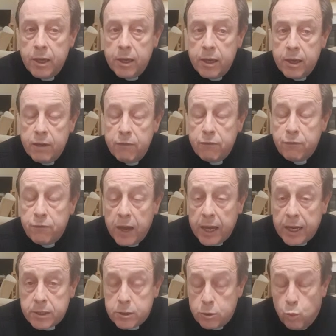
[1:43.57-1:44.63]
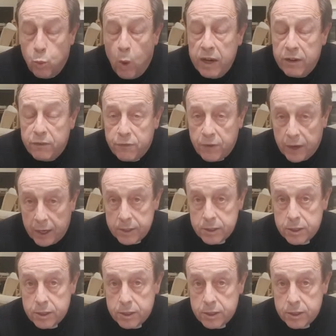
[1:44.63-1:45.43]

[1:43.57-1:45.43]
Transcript: effect, or one effect,